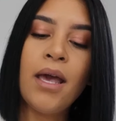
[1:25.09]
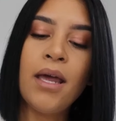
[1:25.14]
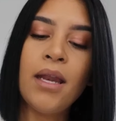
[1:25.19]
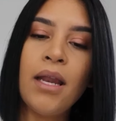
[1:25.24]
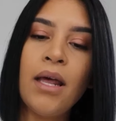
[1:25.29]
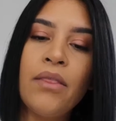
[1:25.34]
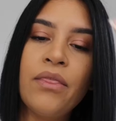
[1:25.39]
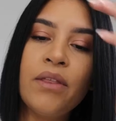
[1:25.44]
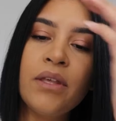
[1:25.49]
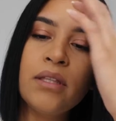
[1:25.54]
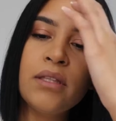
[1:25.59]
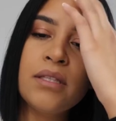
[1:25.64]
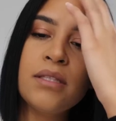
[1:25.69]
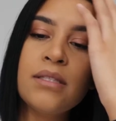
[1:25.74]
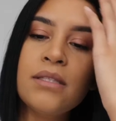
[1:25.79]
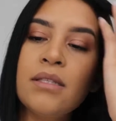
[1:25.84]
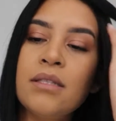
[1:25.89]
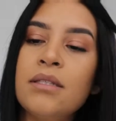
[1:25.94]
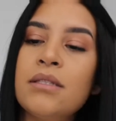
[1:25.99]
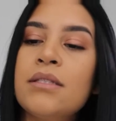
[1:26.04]
and I think
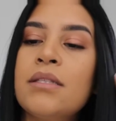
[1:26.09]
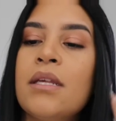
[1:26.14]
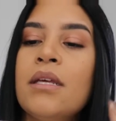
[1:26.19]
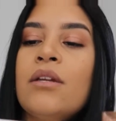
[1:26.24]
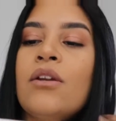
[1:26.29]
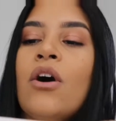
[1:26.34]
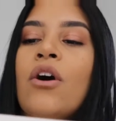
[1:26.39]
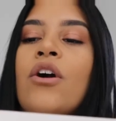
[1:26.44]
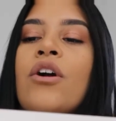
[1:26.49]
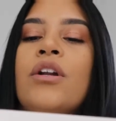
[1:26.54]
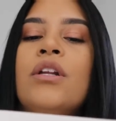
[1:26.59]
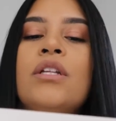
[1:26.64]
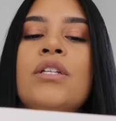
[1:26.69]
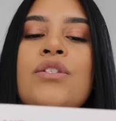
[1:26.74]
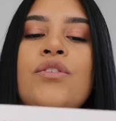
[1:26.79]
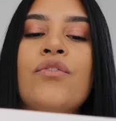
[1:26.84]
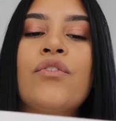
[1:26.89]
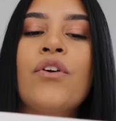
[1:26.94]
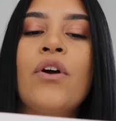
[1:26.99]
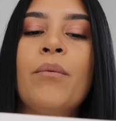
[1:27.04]
this is an
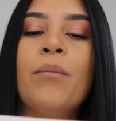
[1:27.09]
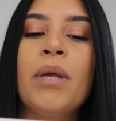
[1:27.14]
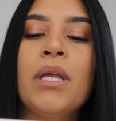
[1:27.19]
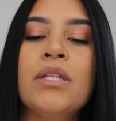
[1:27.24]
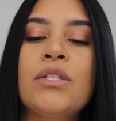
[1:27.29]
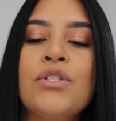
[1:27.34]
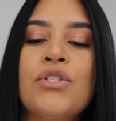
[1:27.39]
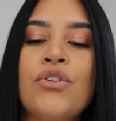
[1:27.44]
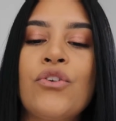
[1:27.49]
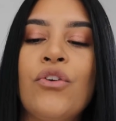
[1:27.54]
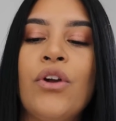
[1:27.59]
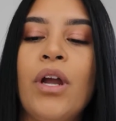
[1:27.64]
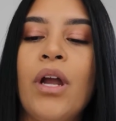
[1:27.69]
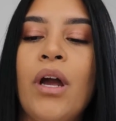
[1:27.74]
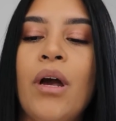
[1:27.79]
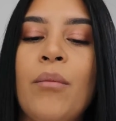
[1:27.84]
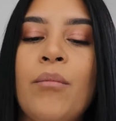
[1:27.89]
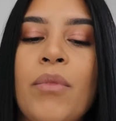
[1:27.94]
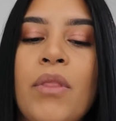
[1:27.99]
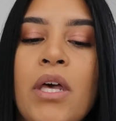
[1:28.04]
artist from
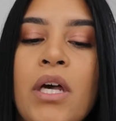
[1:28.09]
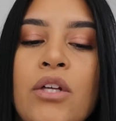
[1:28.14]
Instagram